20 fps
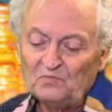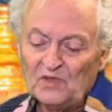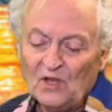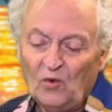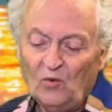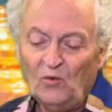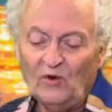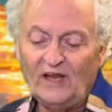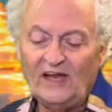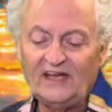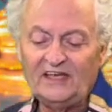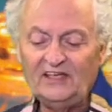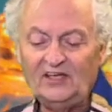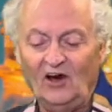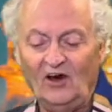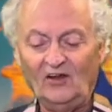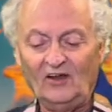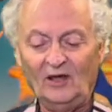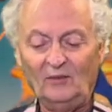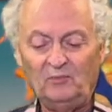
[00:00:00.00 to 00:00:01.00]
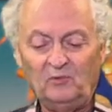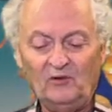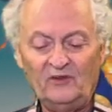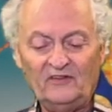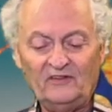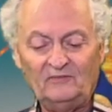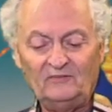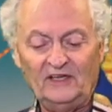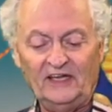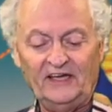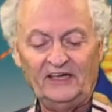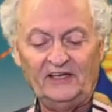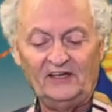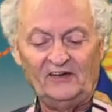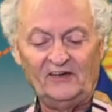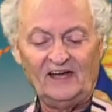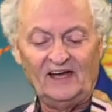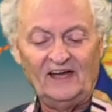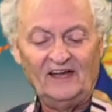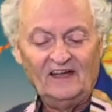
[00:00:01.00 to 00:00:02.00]
When I caught up with them
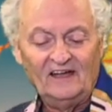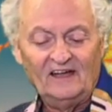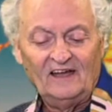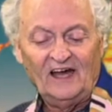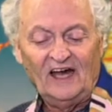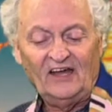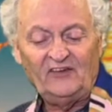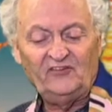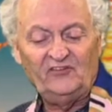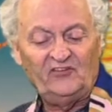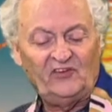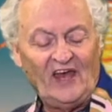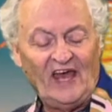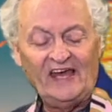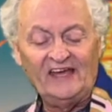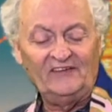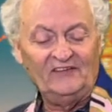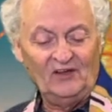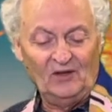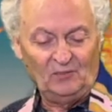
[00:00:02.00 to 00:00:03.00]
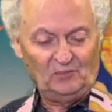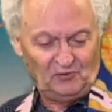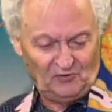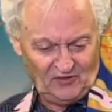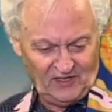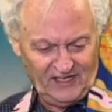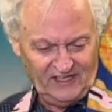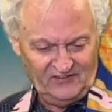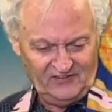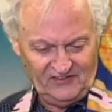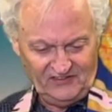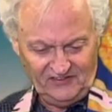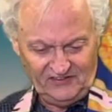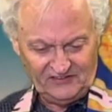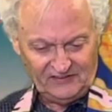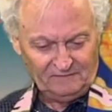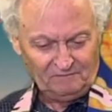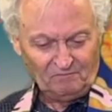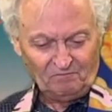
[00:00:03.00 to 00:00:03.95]
later, I sang their praises.